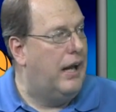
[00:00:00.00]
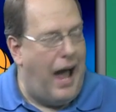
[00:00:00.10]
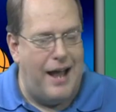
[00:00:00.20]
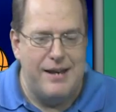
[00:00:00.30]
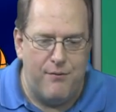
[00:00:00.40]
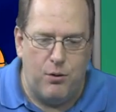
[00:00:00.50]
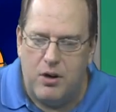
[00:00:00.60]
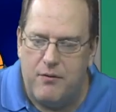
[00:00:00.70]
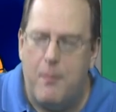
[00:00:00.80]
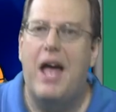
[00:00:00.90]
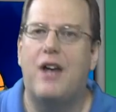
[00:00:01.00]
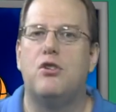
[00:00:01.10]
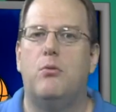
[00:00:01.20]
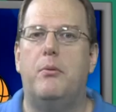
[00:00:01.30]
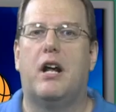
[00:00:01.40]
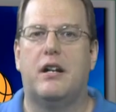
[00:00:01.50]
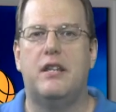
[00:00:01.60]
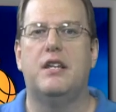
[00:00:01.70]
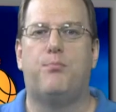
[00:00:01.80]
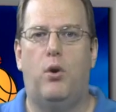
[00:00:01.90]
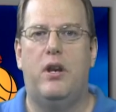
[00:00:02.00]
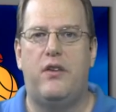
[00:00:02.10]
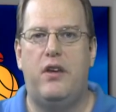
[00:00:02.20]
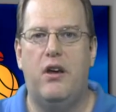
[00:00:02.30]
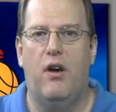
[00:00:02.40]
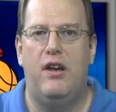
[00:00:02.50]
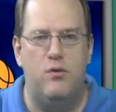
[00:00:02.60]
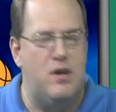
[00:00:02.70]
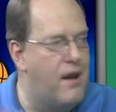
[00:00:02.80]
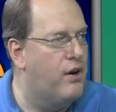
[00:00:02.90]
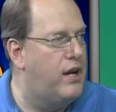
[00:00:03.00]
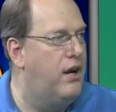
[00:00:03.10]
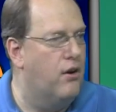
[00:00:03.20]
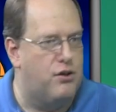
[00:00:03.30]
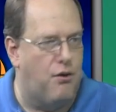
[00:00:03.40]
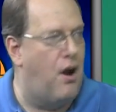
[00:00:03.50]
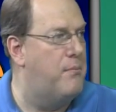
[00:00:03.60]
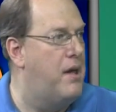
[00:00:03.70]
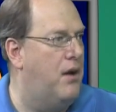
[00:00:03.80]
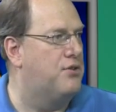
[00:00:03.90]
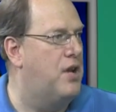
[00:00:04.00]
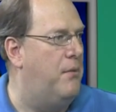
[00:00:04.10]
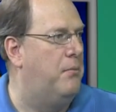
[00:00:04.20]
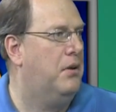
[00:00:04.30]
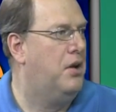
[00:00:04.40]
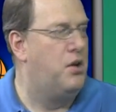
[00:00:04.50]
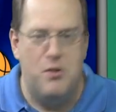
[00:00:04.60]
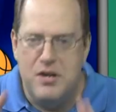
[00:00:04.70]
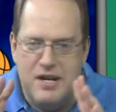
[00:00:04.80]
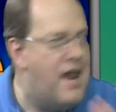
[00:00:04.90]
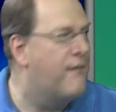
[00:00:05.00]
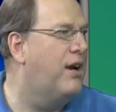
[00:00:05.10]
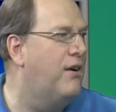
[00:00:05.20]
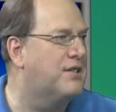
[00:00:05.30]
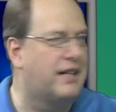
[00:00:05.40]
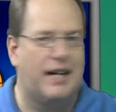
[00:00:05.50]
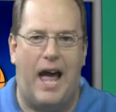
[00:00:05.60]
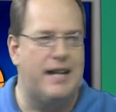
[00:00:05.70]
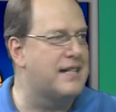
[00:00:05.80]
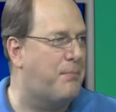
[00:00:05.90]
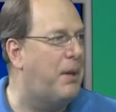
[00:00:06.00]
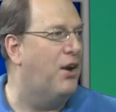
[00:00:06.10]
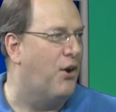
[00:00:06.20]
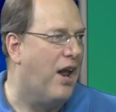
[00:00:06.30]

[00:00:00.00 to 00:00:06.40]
I never would have imagined we would have got to this point of the year and you never hear Jerod Mayo's name. You never hear. It's like I, the guy disappeared.